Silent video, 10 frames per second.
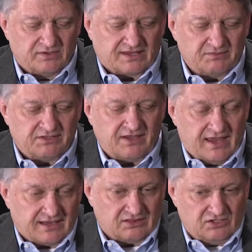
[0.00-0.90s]
with some
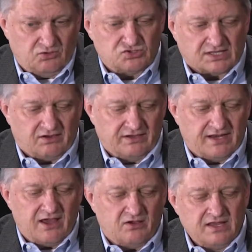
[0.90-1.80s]
attacks that you just
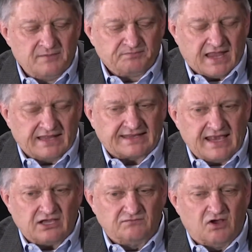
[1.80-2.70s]
laid out. And
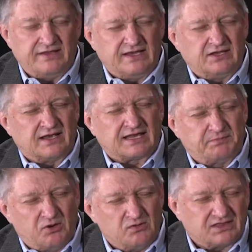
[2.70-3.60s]
second of all, he could
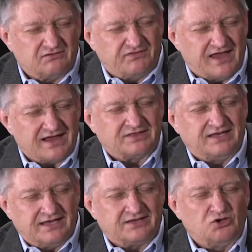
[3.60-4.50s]
expose the
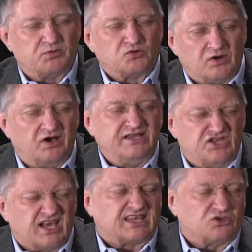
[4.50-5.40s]
fact that Hickenlooper really
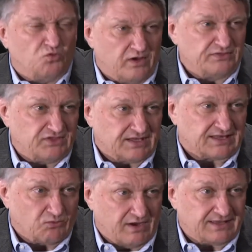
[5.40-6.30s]
doesn't want
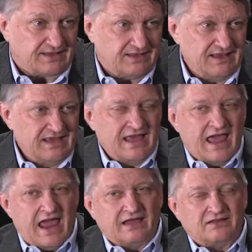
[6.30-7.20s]
this race.
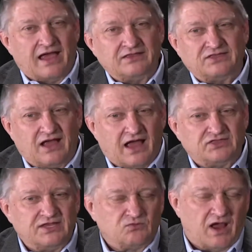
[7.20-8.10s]
And I
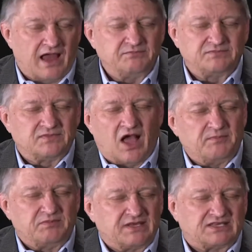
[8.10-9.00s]
think I'm
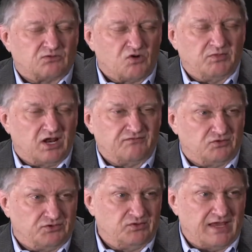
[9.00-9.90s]
optimistic
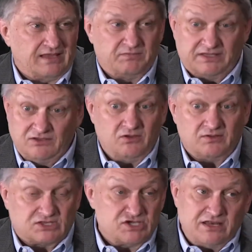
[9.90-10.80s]
Romanoff will do that. But, you
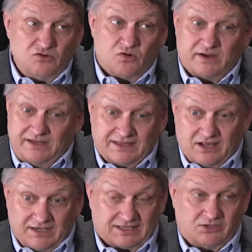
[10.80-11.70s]
know, it's January.
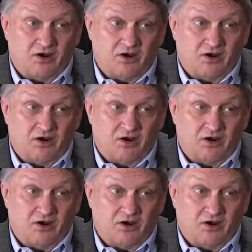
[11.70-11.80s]
He's got to